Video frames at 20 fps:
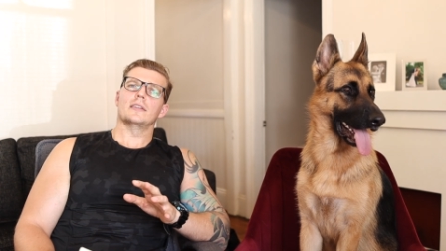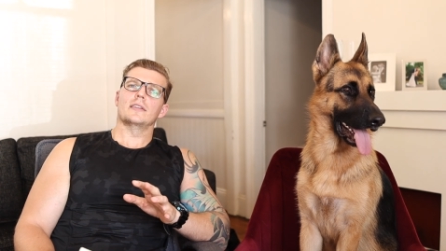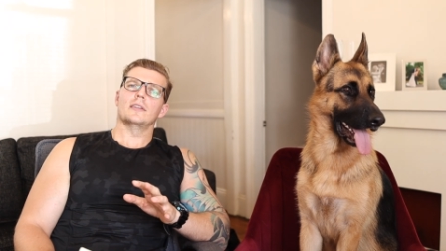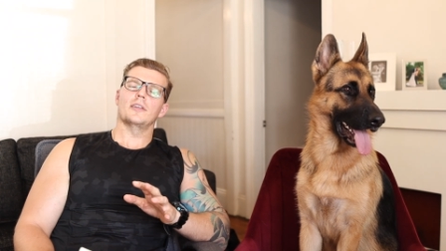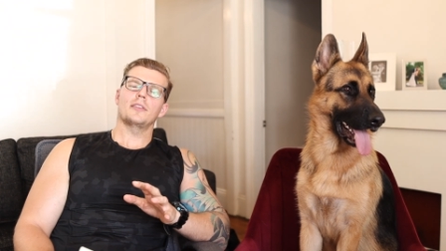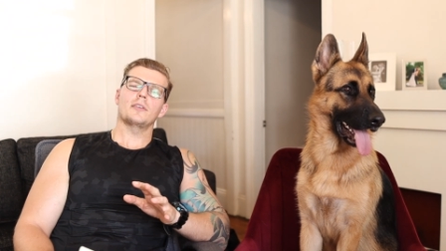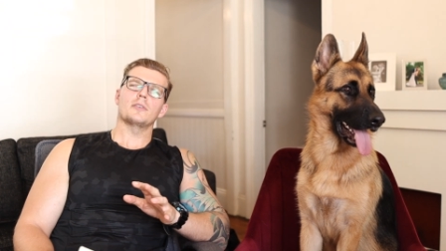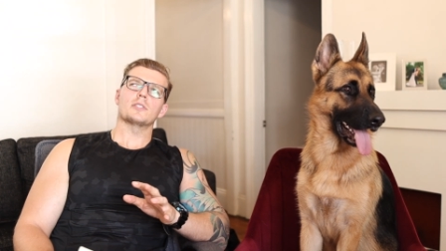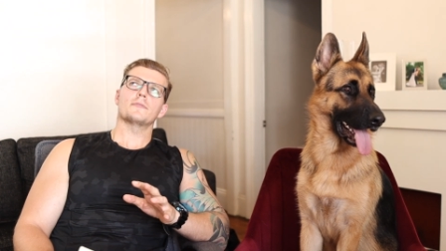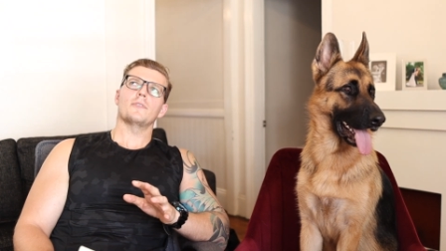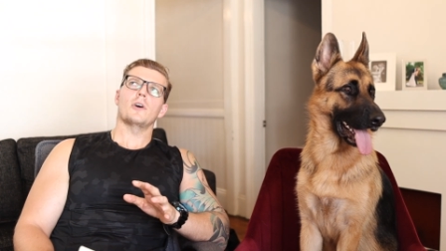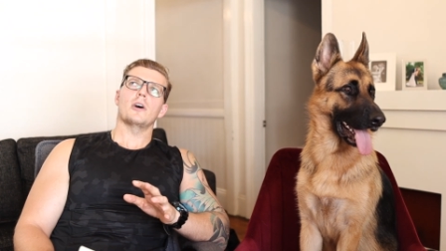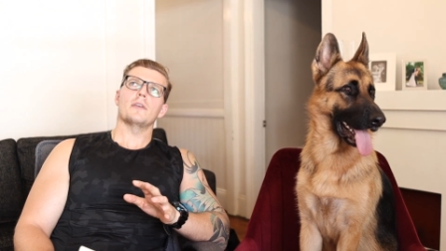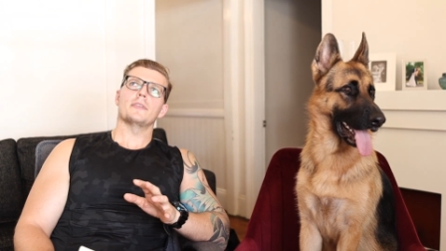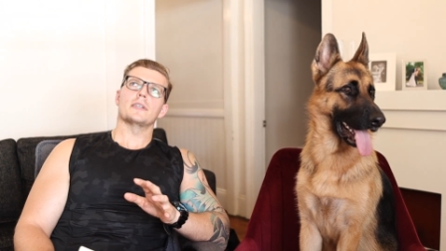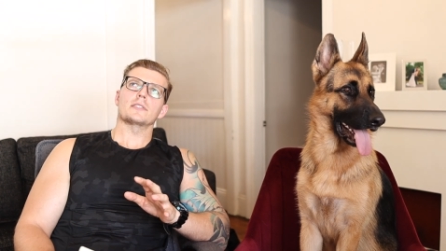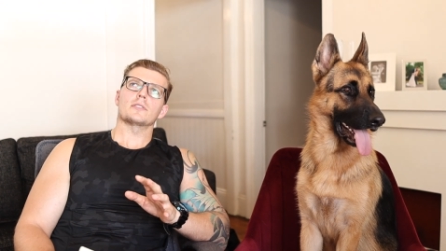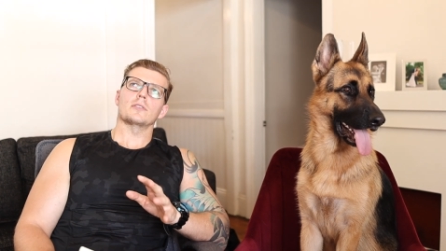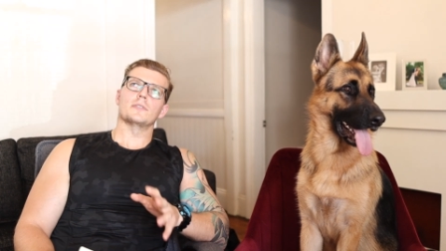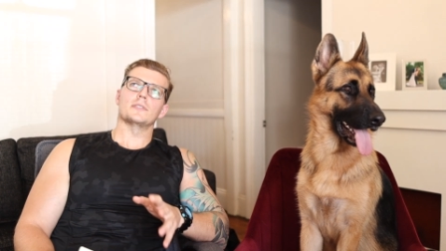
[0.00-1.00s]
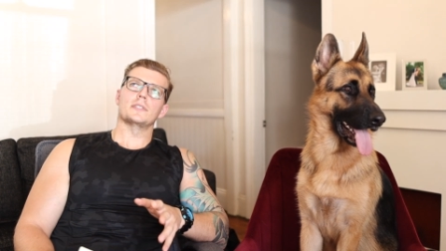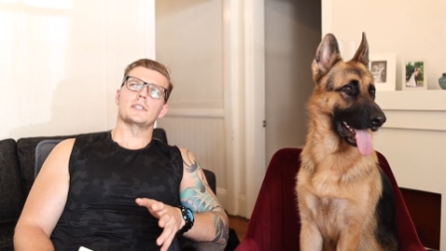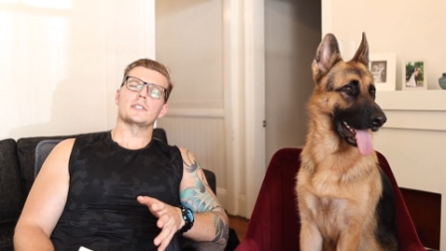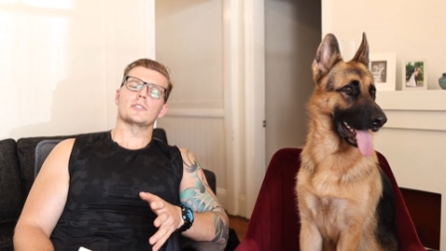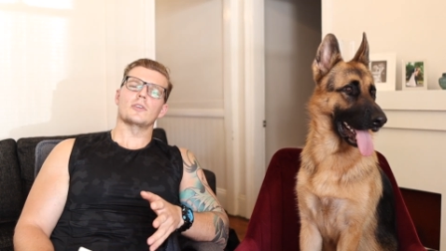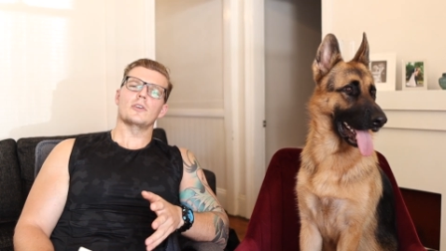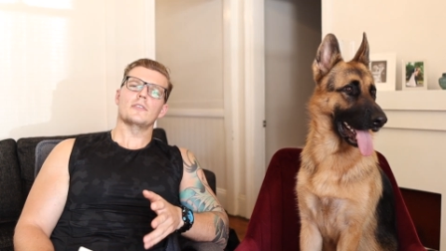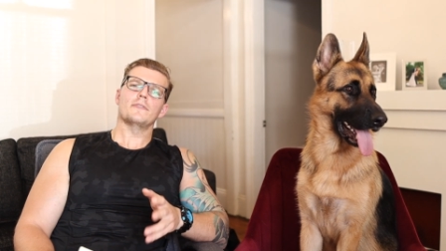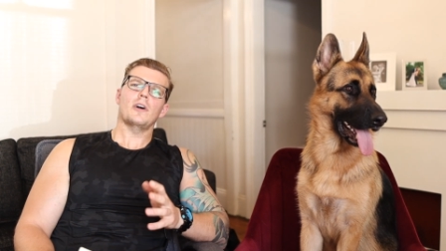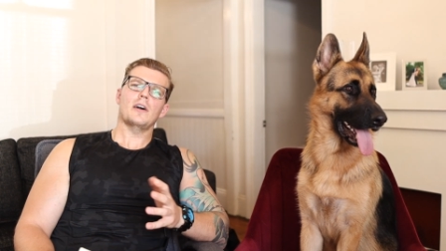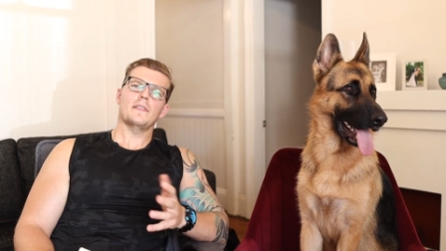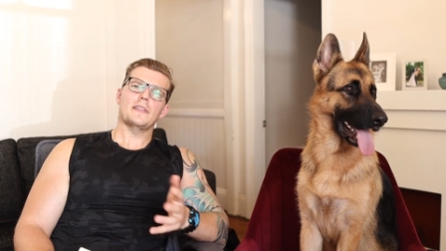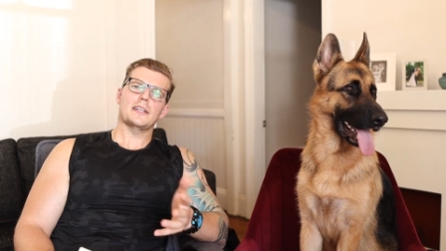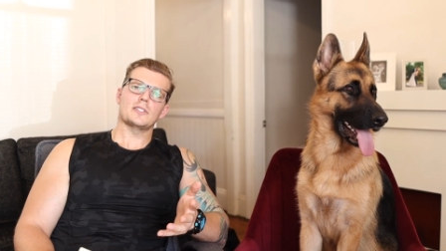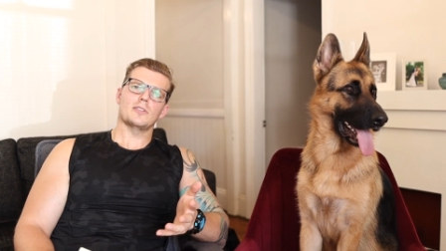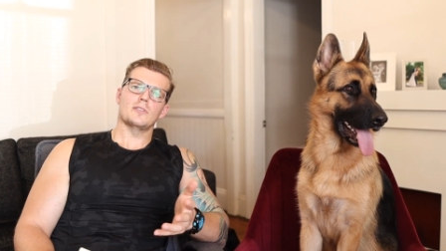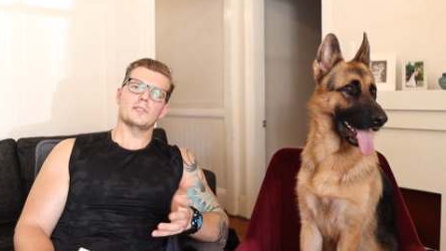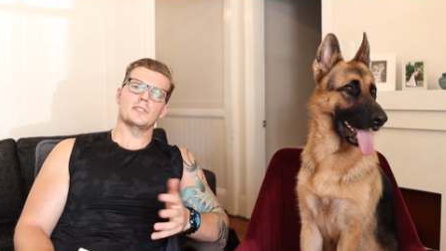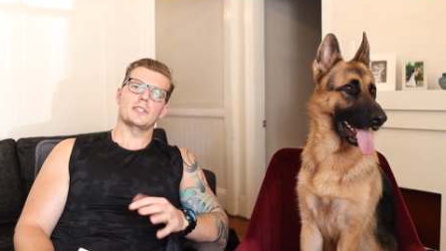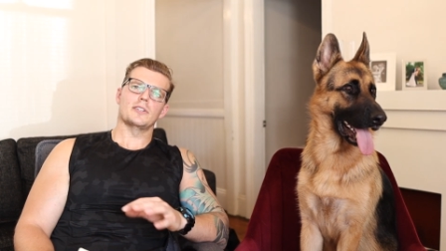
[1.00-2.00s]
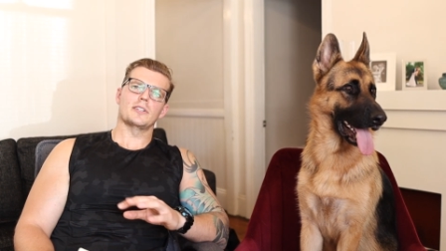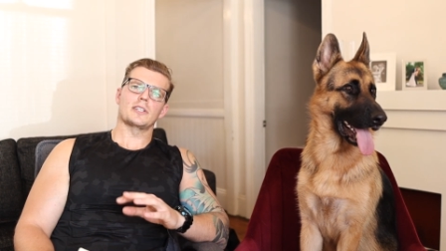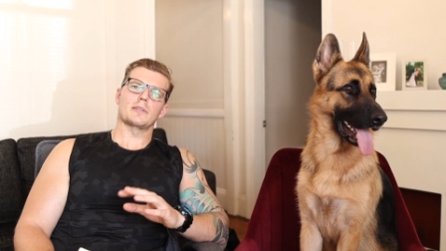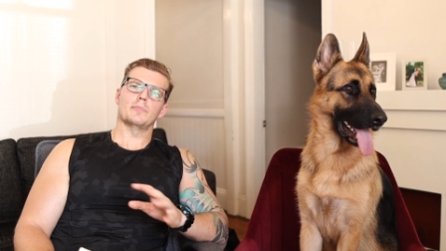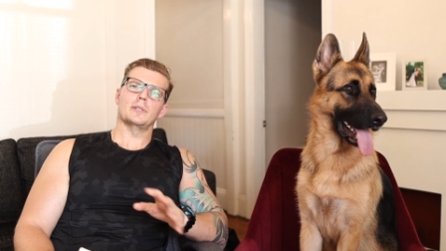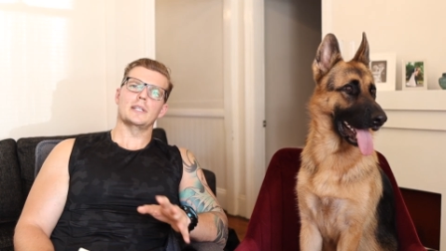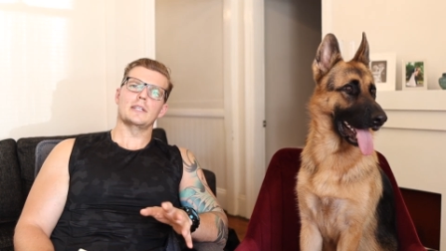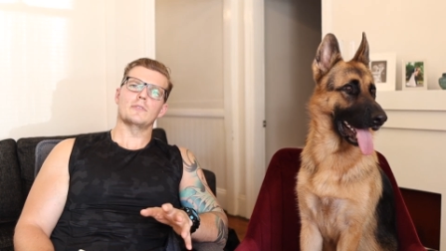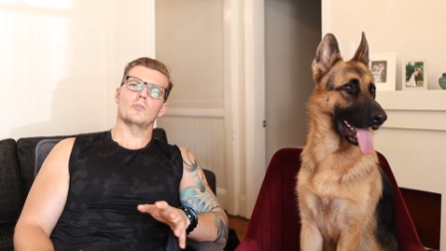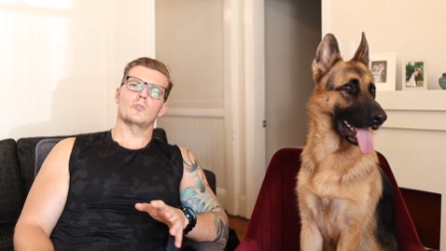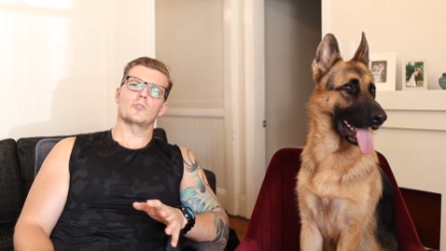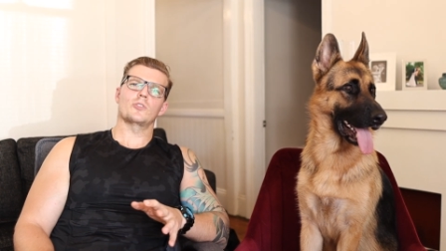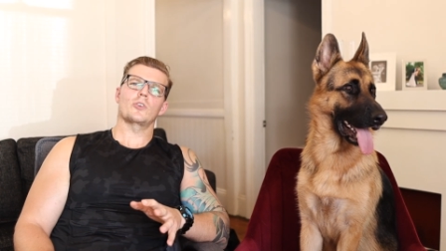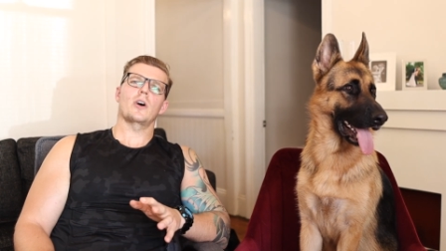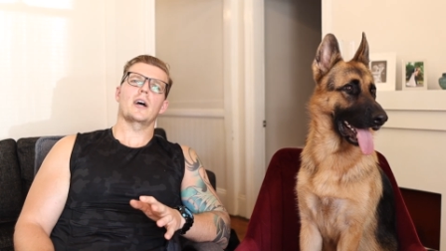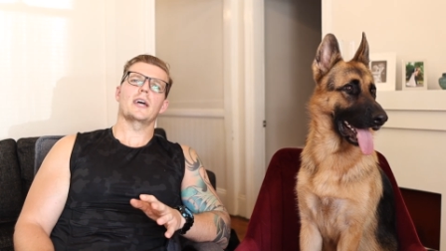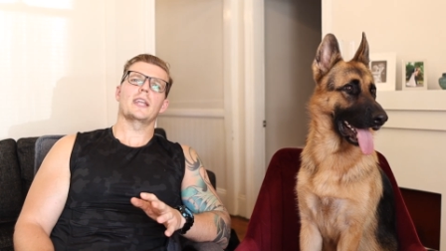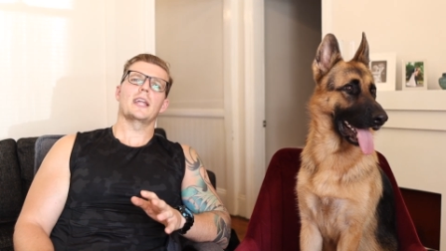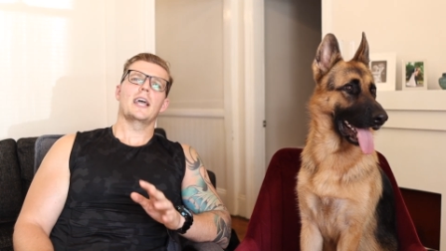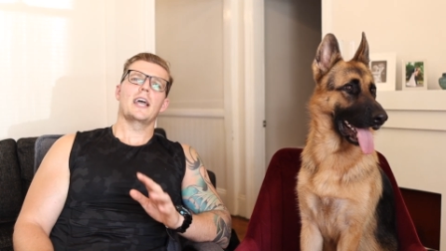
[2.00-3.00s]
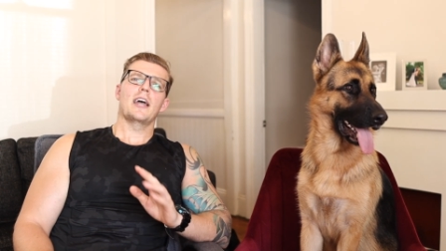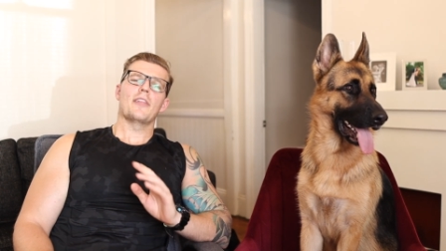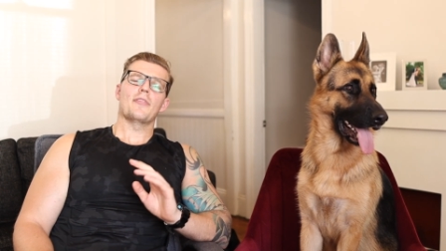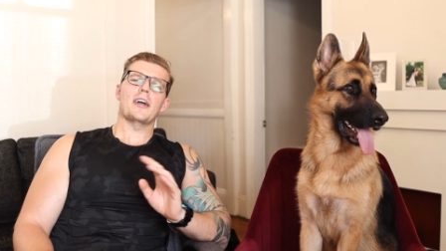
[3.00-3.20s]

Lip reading: I think it was $5,000 a year, so $5,000 a year on a complete raw diet.